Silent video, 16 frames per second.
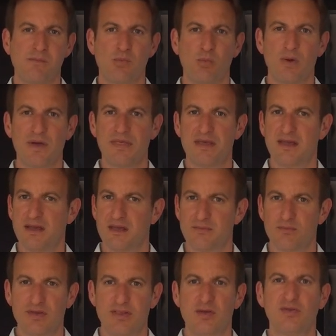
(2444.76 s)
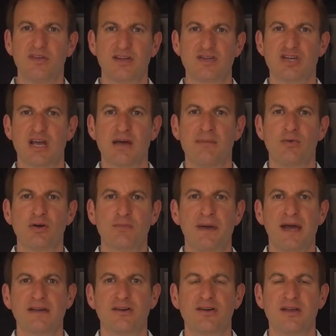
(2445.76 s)
with using a checkerboard
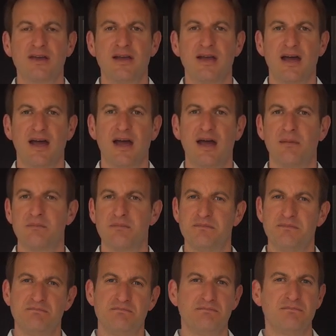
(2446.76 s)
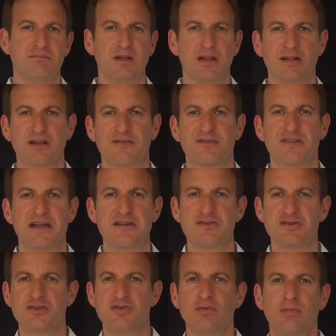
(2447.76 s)
pattern. A lot of
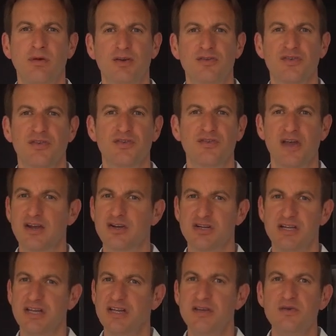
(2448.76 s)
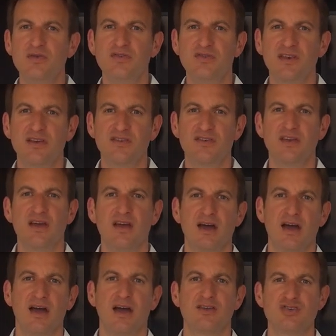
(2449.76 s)
standard toolboxes actually use this
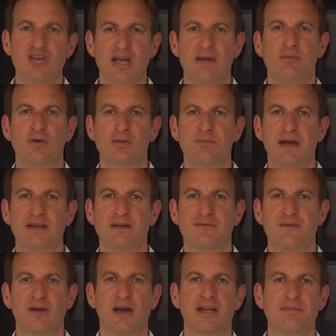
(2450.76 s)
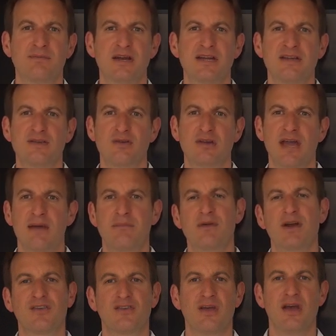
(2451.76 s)
checkerboard pattern for calibrating your
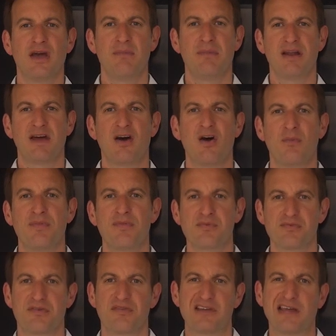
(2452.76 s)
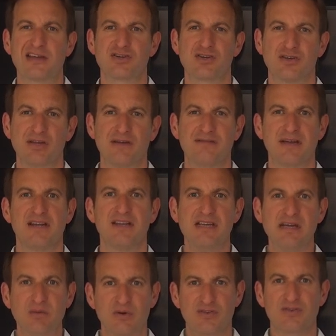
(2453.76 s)
cameras, but I hope through this lecture you have an
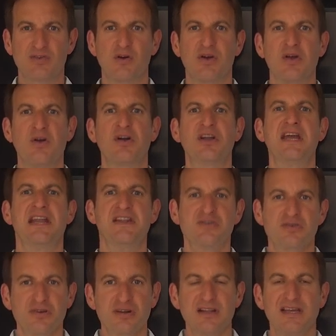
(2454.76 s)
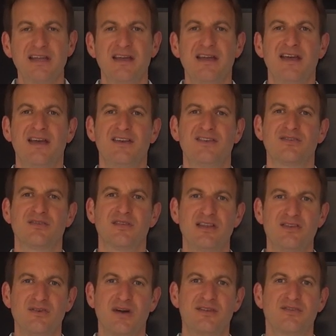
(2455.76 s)
idea of what's going on internally, so
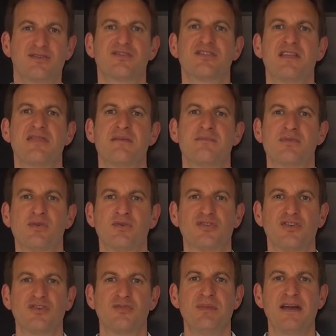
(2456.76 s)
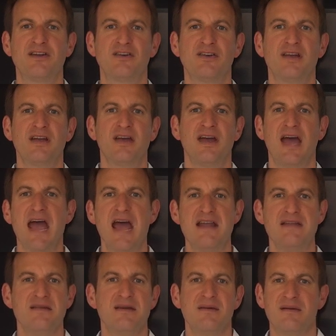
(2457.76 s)
that you understand the process better,
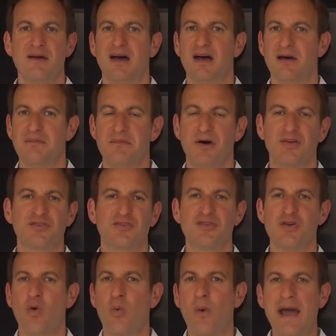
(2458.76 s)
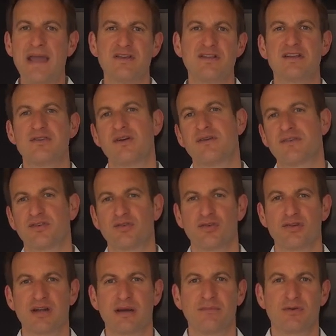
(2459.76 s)
and also know why you need to have a
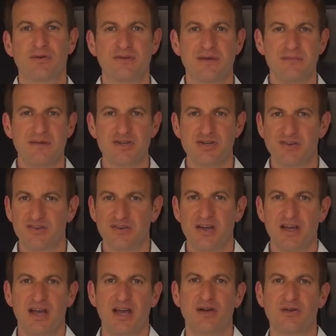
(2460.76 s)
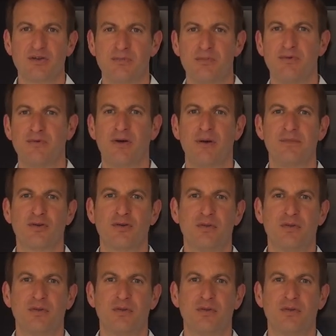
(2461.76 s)
certain number of images in order to perform the